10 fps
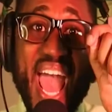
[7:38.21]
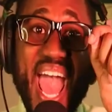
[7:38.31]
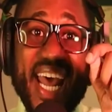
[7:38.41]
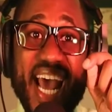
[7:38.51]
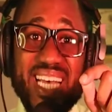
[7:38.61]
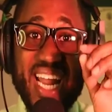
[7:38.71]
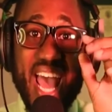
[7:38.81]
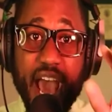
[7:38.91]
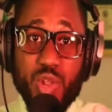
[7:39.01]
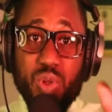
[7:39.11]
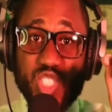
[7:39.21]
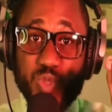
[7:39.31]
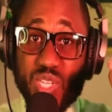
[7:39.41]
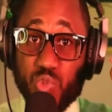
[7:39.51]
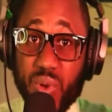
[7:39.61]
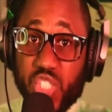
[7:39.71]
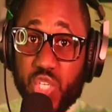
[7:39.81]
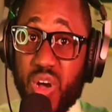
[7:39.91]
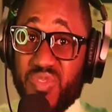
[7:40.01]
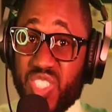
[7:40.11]
and has an annual expense
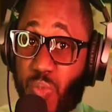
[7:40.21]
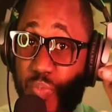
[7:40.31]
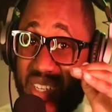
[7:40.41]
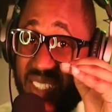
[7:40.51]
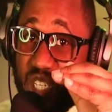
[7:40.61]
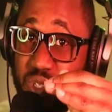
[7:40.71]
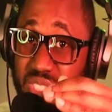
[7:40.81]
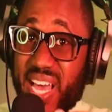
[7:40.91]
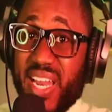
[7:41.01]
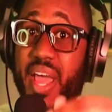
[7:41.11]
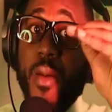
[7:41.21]
ratio of zero point six percent,